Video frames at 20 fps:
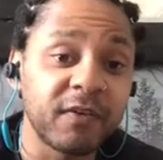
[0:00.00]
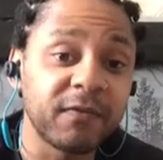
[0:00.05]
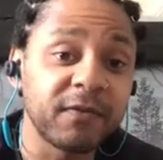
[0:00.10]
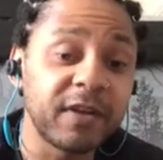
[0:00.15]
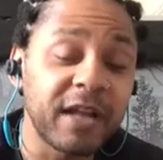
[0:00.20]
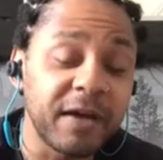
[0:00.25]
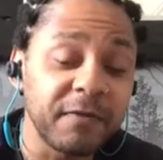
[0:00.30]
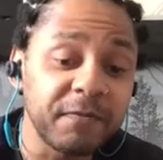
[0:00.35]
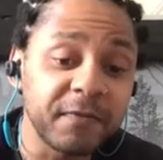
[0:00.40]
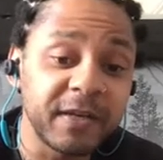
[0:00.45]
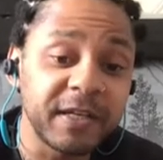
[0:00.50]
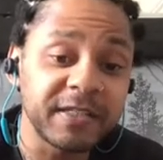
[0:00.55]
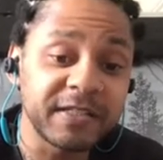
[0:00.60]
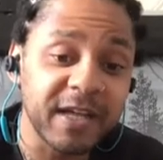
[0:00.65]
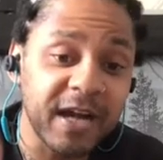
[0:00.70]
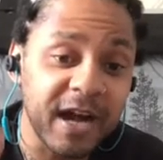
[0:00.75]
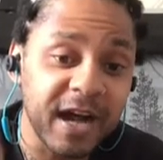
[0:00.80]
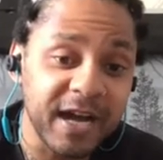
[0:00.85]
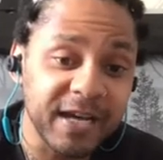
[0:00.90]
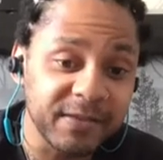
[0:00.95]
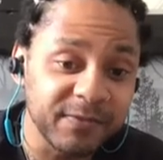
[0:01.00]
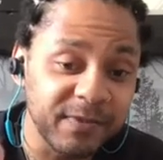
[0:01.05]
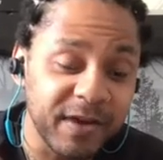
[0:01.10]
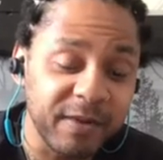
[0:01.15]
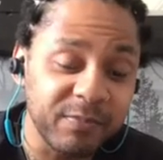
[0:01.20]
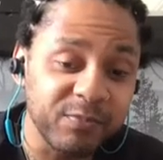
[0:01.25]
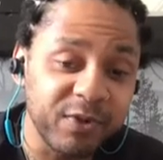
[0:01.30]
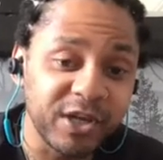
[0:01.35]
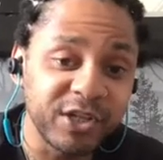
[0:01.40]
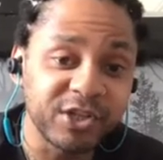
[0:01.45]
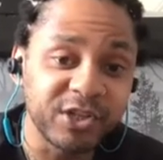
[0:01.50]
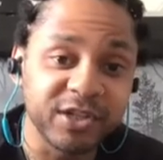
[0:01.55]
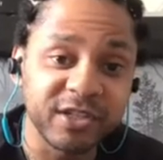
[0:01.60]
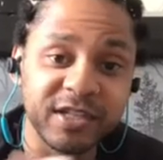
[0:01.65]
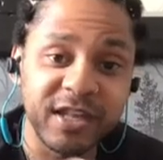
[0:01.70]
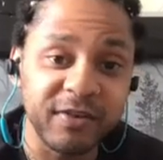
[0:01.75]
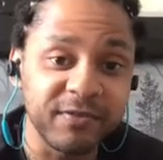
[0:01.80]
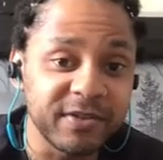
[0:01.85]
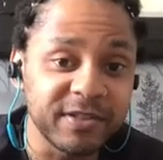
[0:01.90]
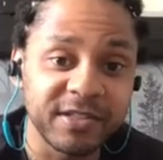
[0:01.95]
Love is the highest vibration
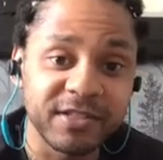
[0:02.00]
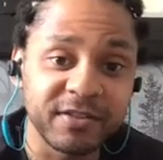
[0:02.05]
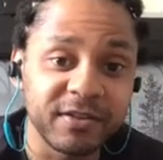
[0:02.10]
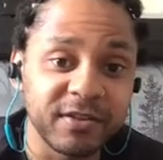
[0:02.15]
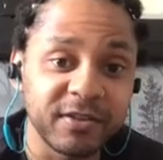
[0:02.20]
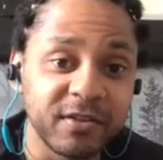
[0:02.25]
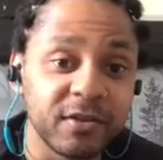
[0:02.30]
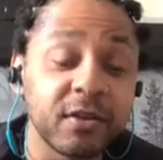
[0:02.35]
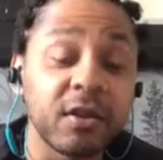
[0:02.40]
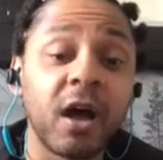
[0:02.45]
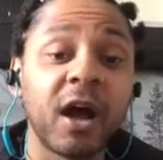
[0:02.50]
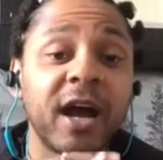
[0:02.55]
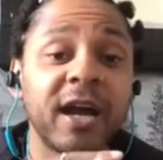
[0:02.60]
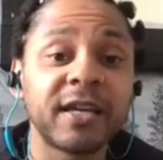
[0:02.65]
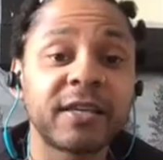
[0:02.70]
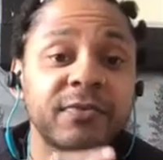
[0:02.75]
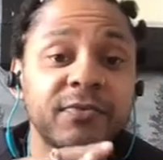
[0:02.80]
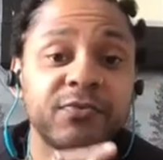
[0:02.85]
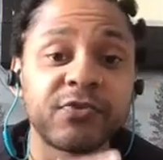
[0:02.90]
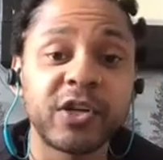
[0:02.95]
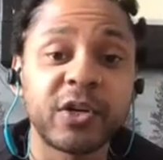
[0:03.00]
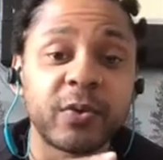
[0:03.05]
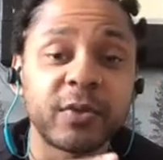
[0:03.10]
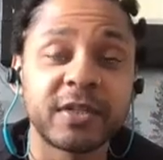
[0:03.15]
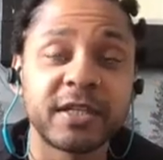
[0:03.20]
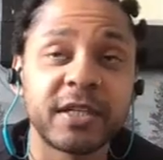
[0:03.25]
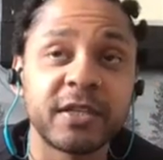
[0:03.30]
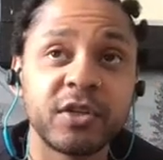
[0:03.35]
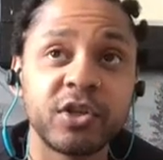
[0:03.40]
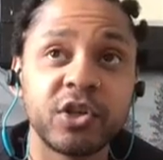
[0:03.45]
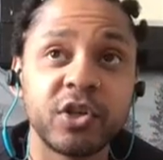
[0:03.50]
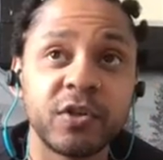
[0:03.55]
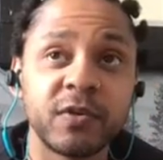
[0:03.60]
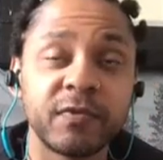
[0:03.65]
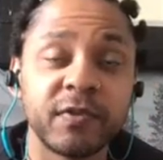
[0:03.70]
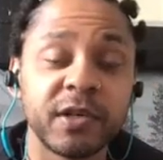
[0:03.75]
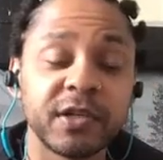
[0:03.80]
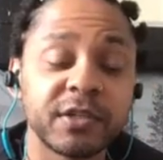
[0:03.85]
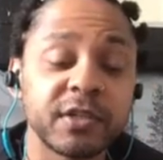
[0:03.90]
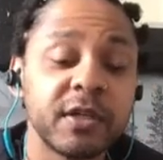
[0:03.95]
there is, in the highest frequency in the
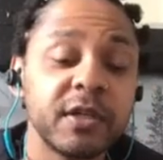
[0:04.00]
universe.